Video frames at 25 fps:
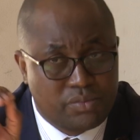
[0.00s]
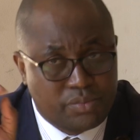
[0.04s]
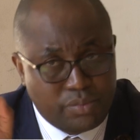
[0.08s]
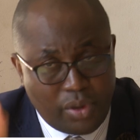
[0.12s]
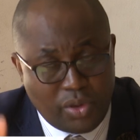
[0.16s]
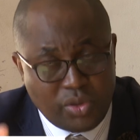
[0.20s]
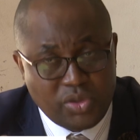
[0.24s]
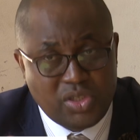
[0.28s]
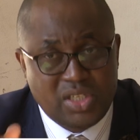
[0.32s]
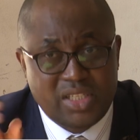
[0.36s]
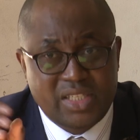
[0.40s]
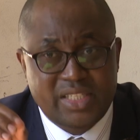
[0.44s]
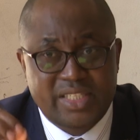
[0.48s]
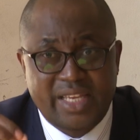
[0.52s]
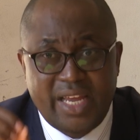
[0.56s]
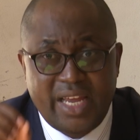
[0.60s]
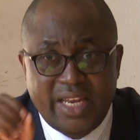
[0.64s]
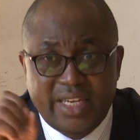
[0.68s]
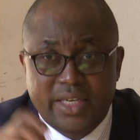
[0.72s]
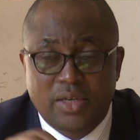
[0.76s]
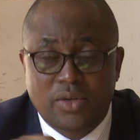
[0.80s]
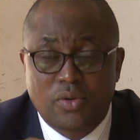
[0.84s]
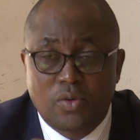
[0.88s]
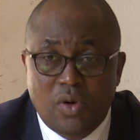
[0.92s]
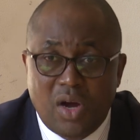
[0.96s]
poaching
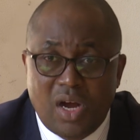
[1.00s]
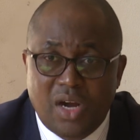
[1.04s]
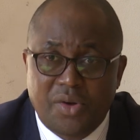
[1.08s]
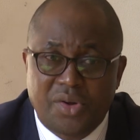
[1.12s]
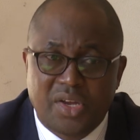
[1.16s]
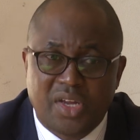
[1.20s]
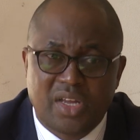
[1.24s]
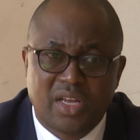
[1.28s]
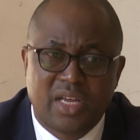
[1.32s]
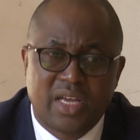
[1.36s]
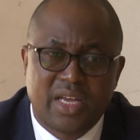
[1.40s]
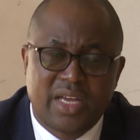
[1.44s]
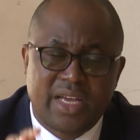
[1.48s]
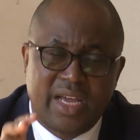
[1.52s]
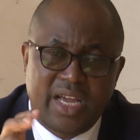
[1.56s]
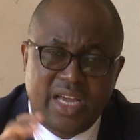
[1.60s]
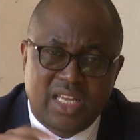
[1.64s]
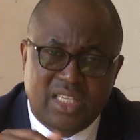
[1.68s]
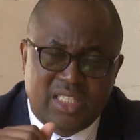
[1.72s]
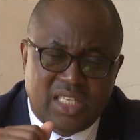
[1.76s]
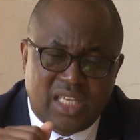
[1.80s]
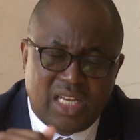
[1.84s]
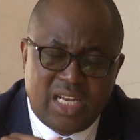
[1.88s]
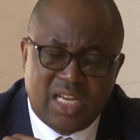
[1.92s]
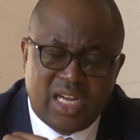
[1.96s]
sand and quarry
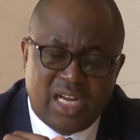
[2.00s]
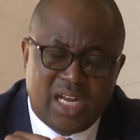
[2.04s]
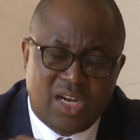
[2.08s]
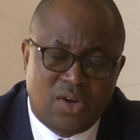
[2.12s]
and selling